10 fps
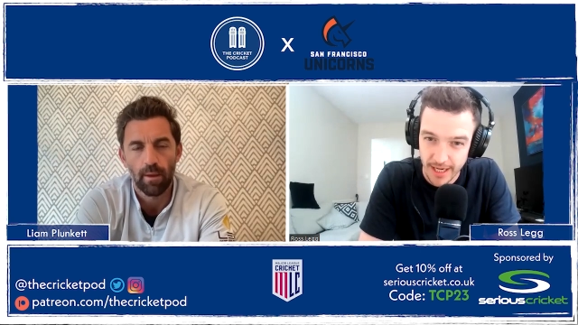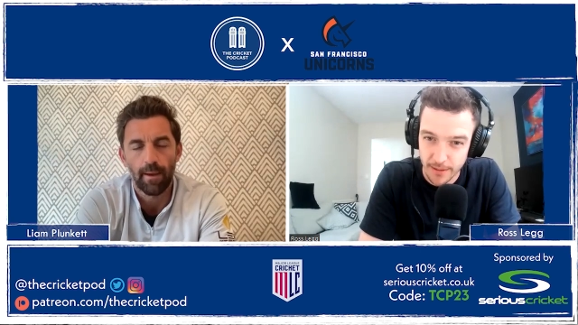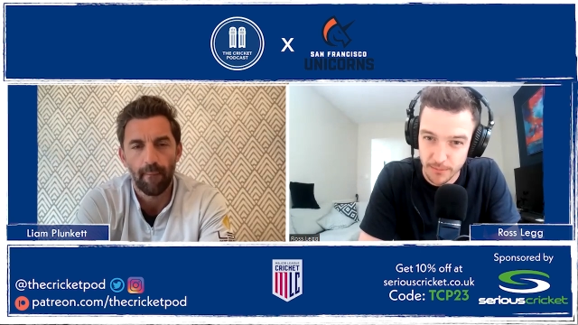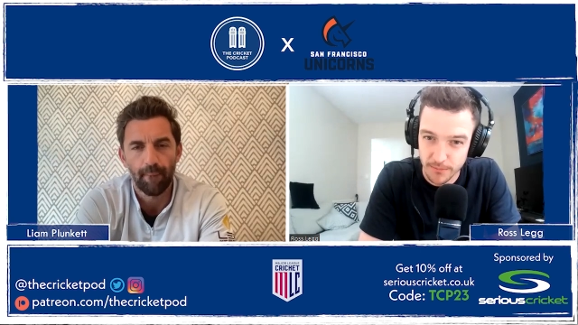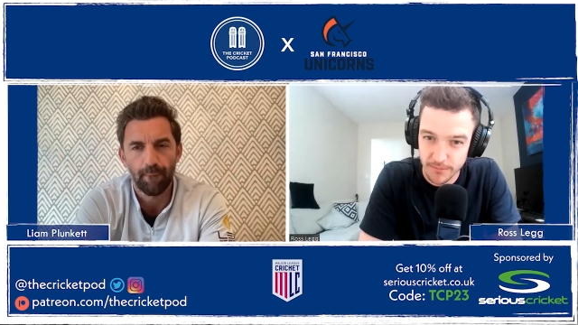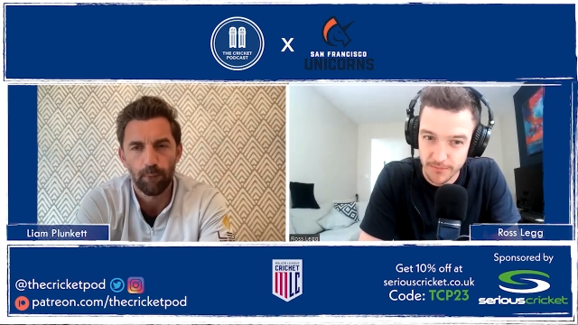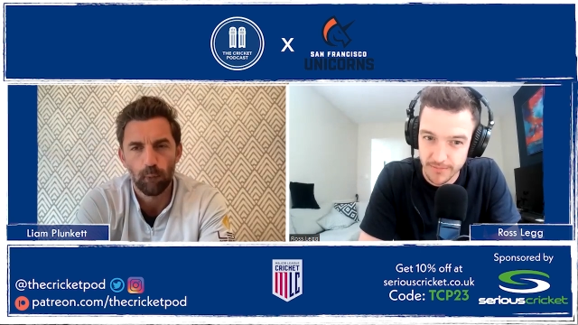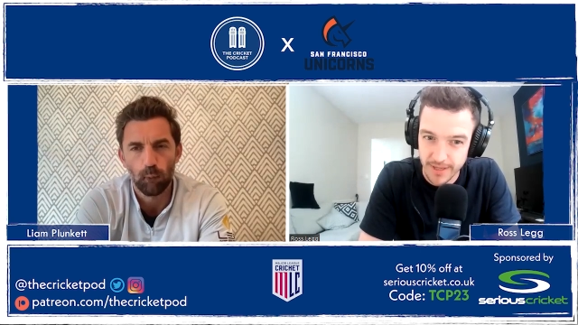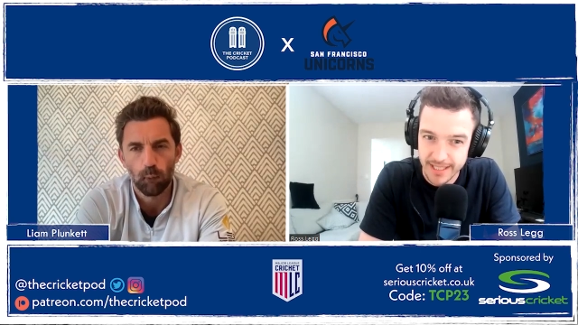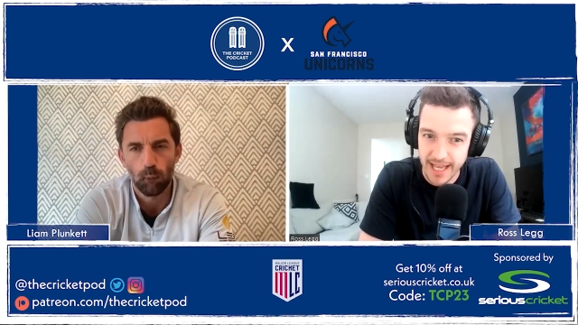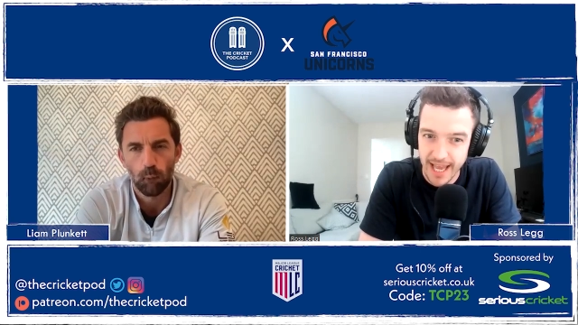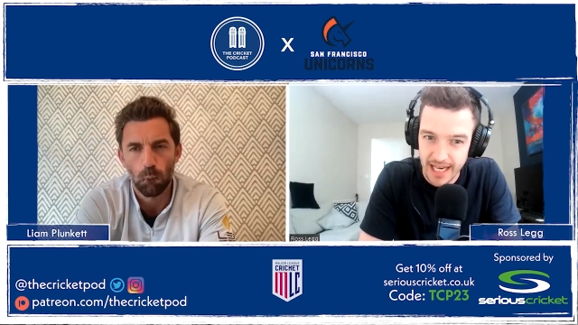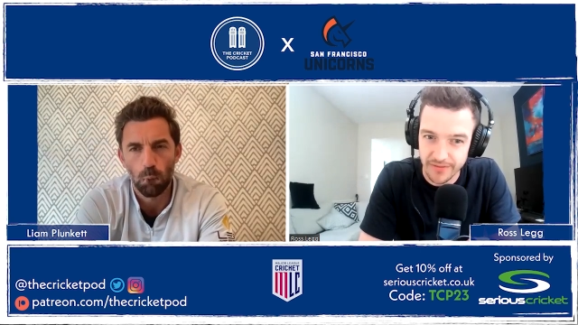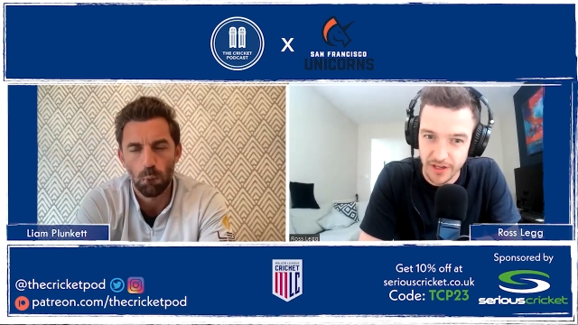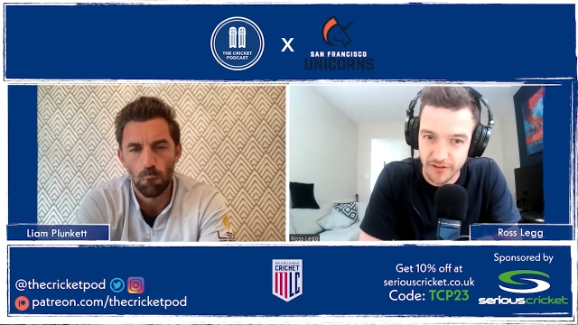Speaker 1: Um, that's a
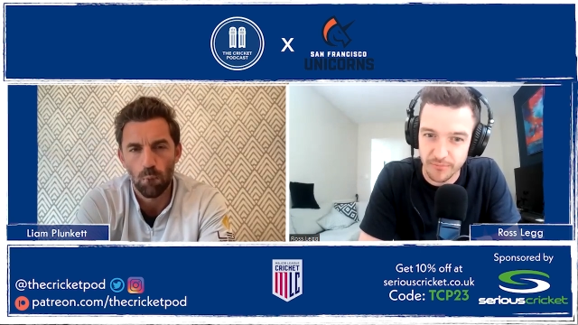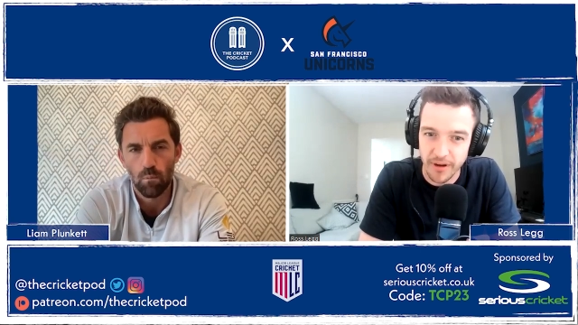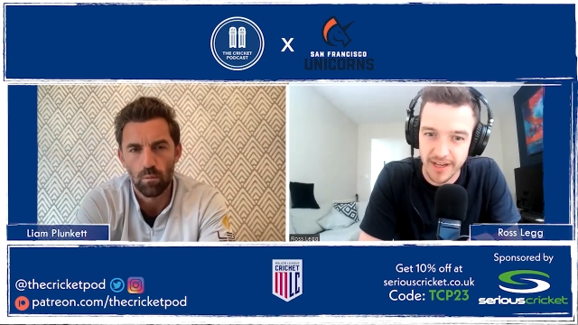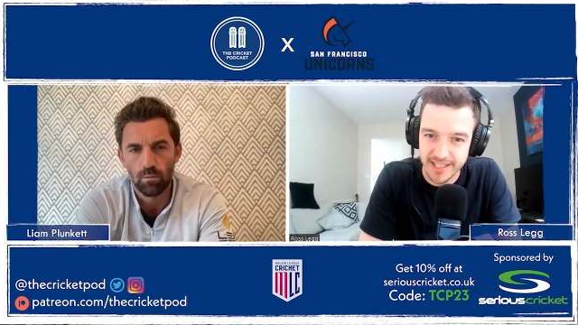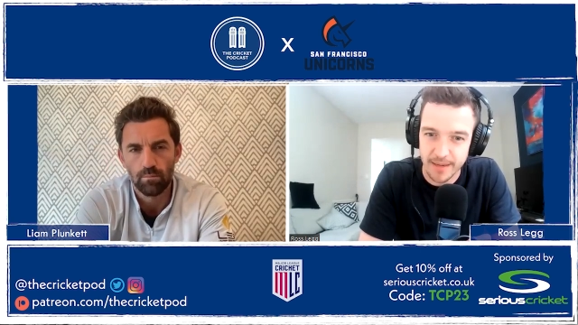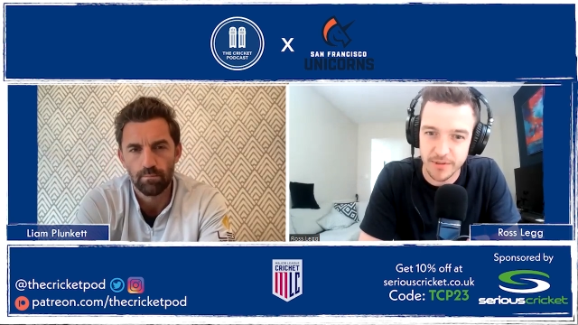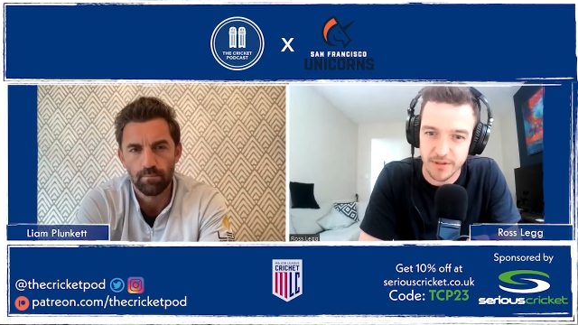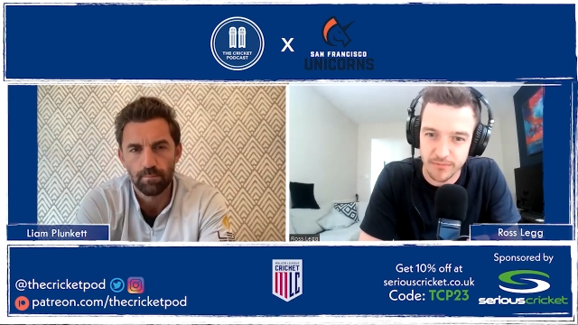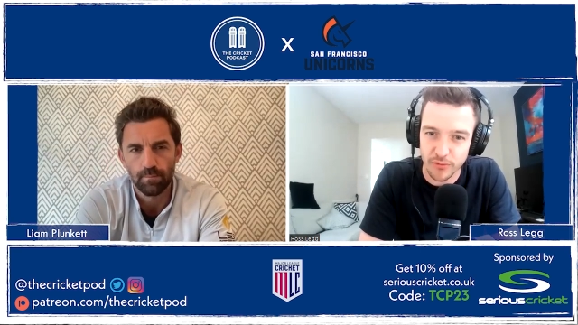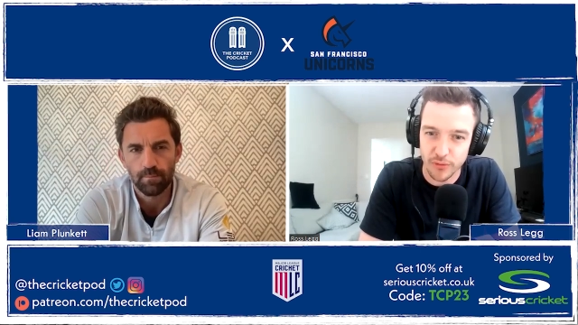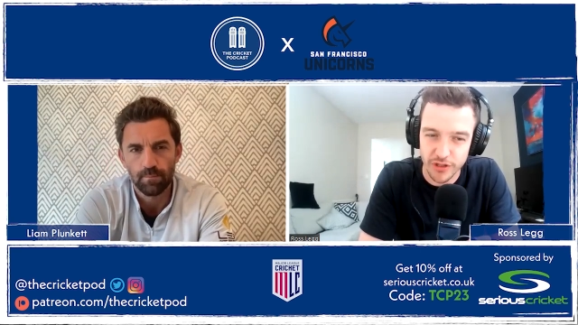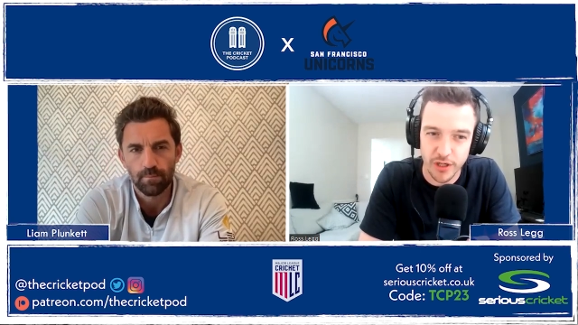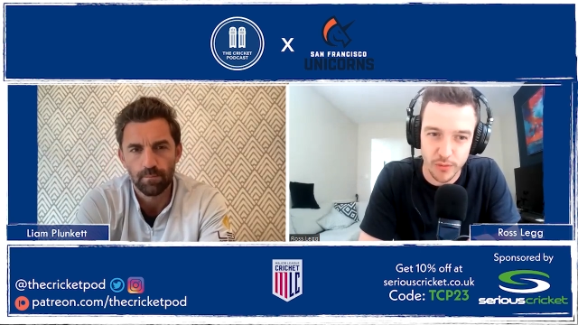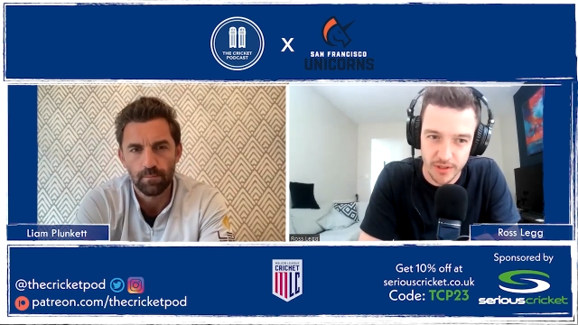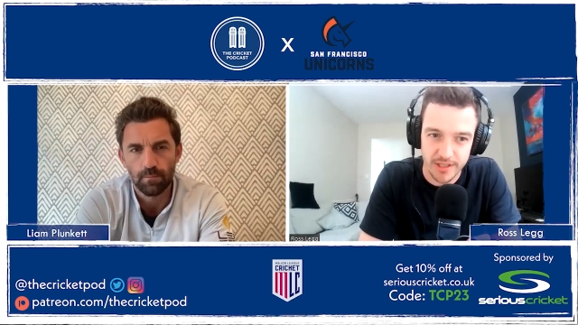hell of a lot of biceps and broad
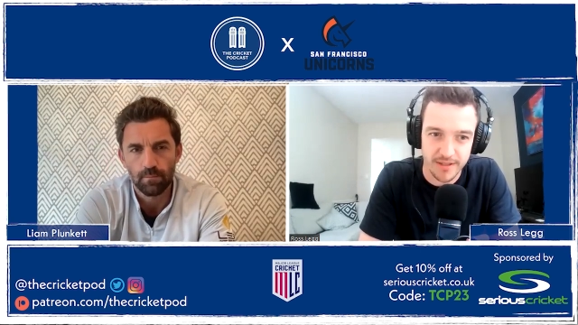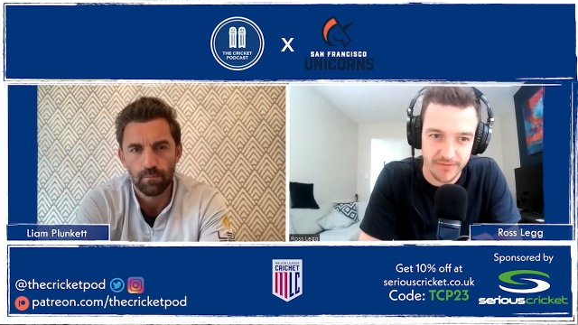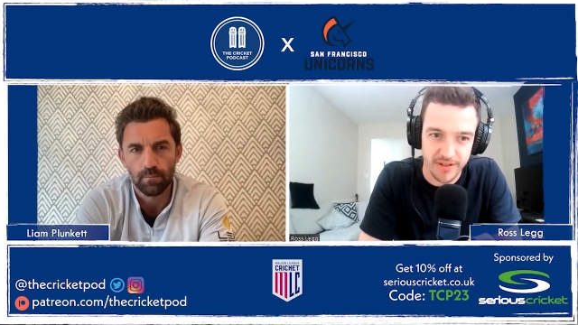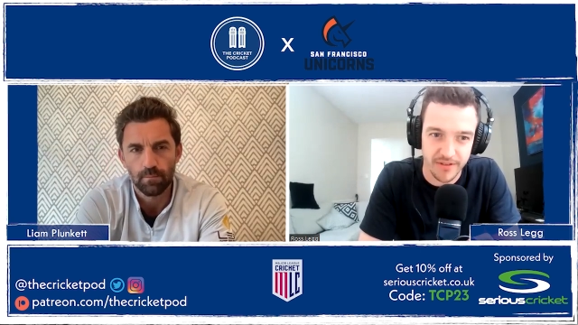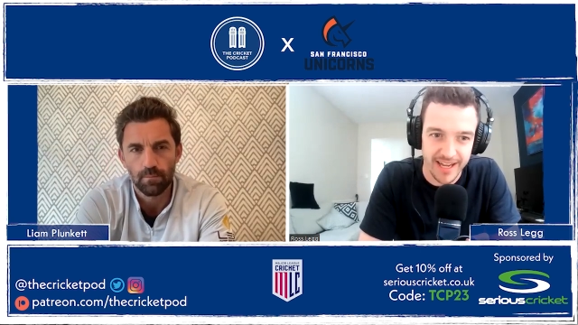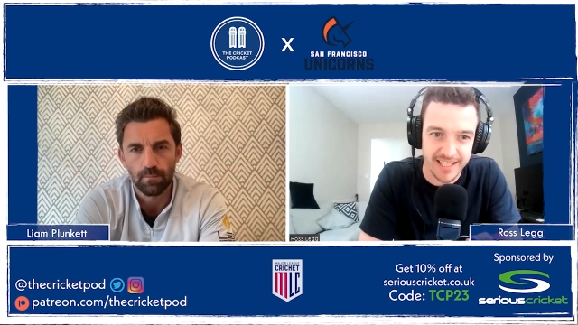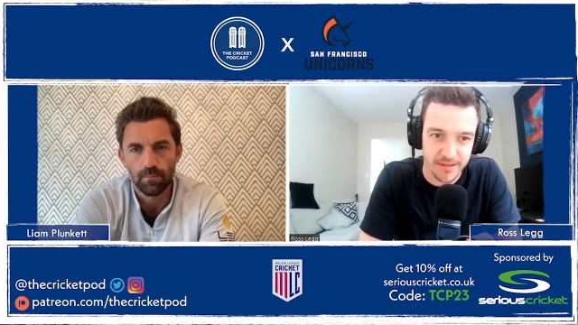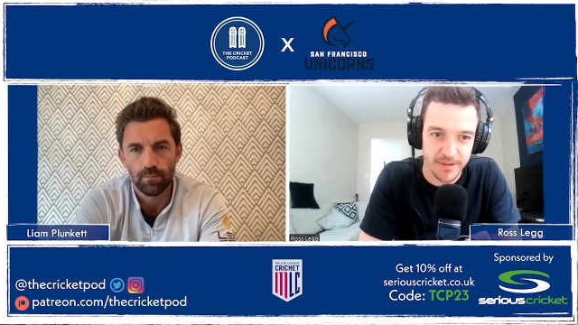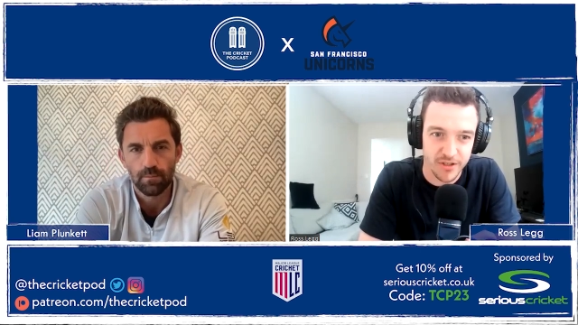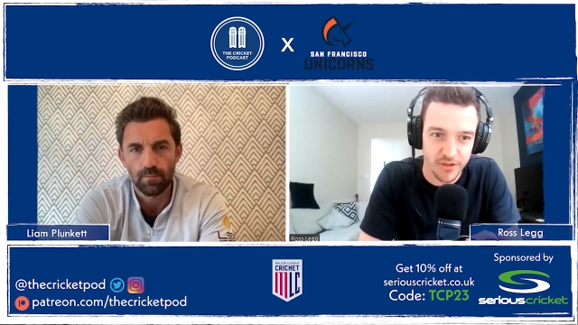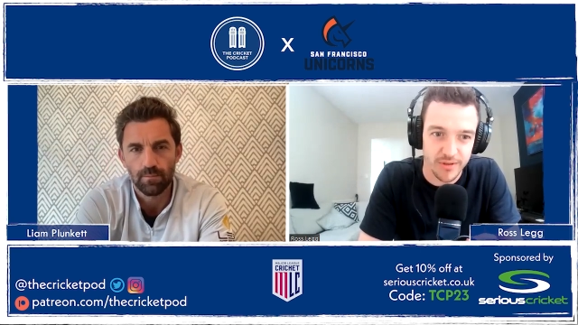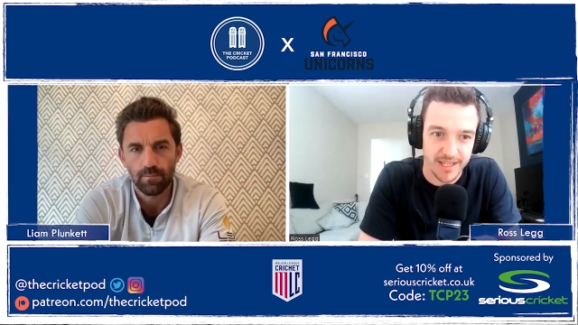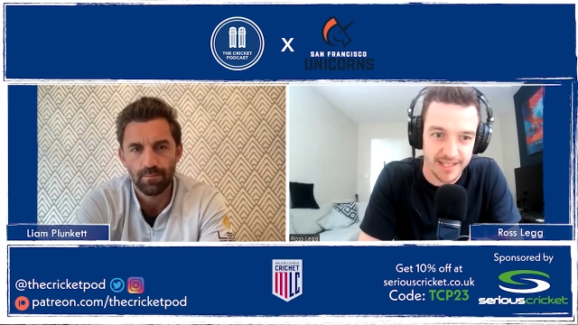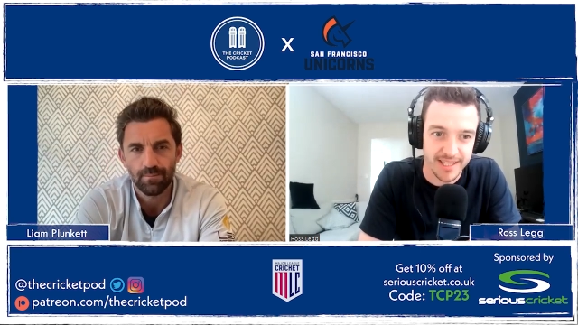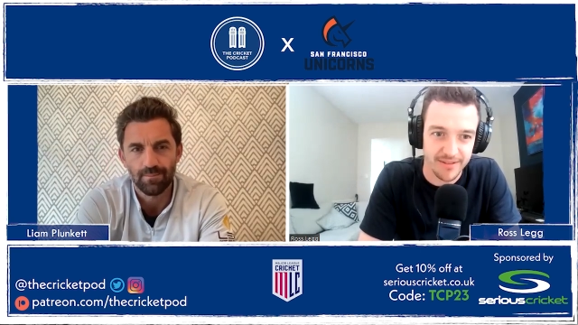shoulders for the fans to be
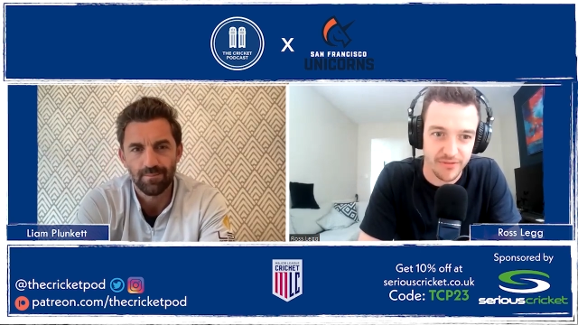enjoying, isn't